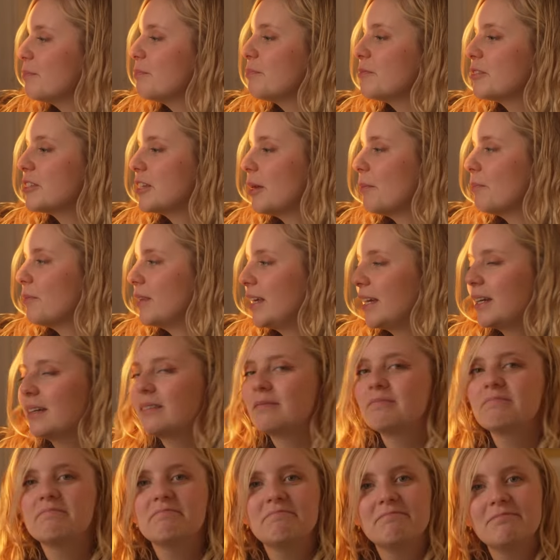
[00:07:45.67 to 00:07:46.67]

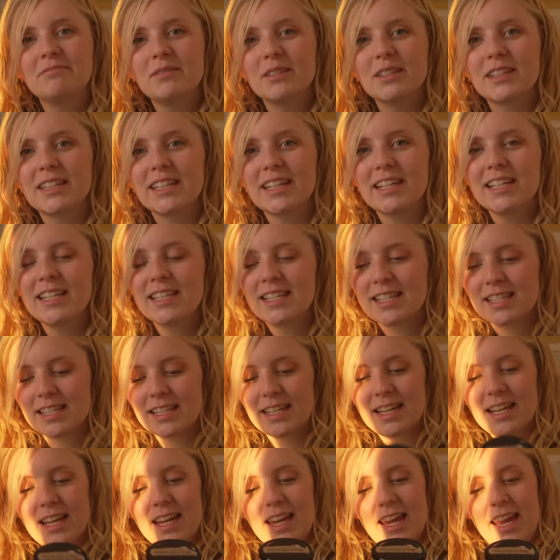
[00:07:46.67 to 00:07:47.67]
something with this.